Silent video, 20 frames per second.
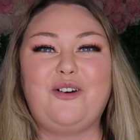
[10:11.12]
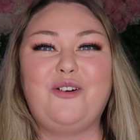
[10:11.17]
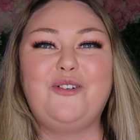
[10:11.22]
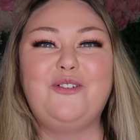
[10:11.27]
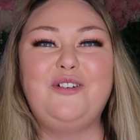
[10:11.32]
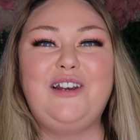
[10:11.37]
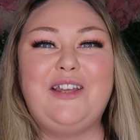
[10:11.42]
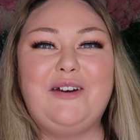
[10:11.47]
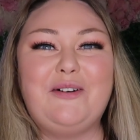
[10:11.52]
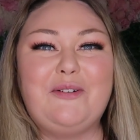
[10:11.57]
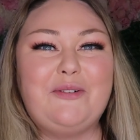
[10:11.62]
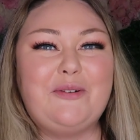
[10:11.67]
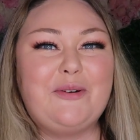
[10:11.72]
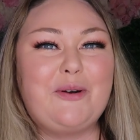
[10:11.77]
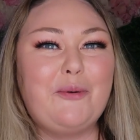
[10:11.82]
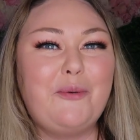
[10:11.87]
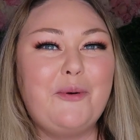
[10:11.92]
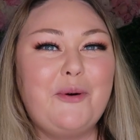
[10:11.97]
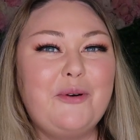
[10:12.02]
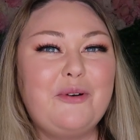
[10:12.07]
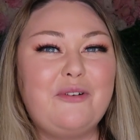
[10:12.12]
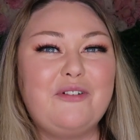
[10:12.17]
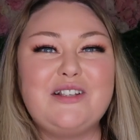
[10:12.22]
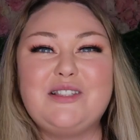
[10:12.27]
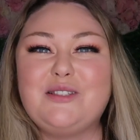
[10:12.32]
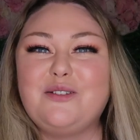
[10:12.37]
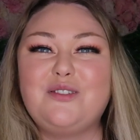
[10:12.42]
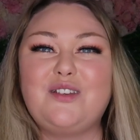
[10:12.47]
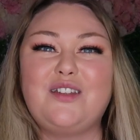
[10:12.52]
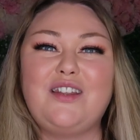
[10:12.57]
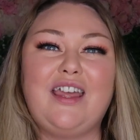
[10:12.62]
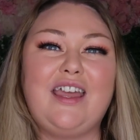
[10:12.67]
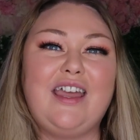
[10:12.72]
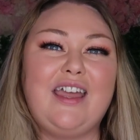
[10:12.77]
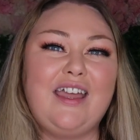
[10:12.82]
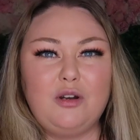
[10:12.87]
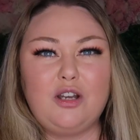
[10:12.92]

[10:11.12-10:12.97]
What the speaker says: cool little quartz crystals on there.